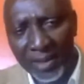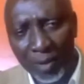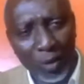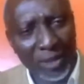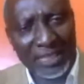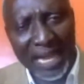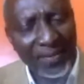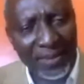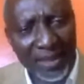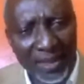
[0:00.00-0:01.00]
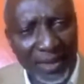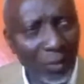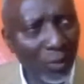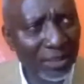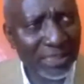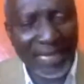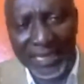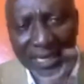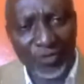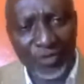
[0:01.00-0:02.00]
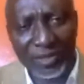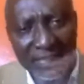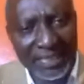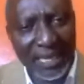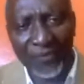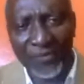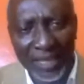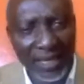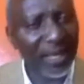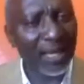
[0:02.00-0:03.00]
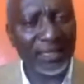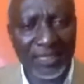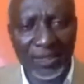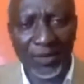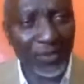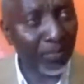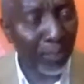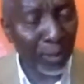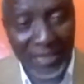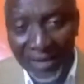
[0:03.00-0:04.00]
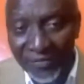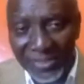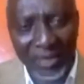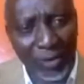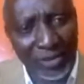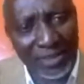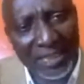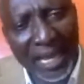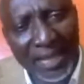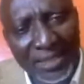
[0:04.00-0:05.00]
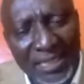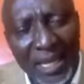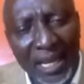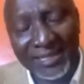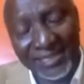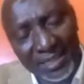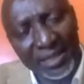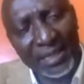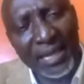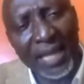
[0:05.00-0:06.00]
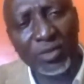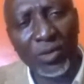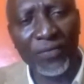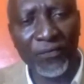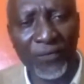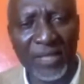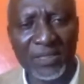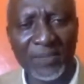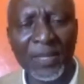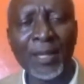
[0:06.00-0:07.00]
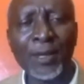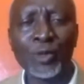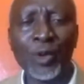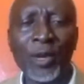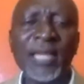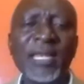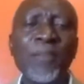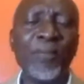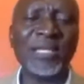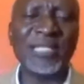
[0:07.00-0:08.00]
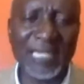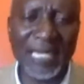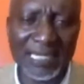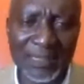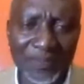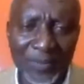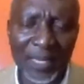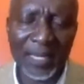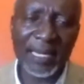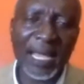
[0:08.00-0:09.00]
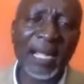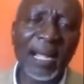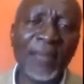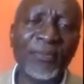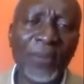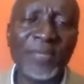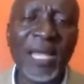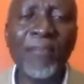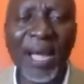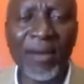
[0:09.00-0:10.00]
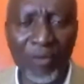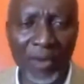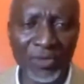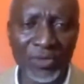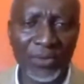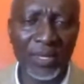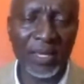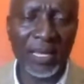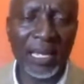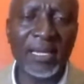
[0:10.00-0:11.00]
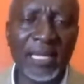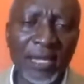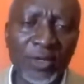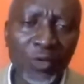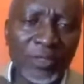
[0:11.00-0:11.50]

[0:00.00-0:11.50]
The water, the electricity, everything. So the post, everything was in the hands and is still in the hands of the French. So any president that comes from that background and then you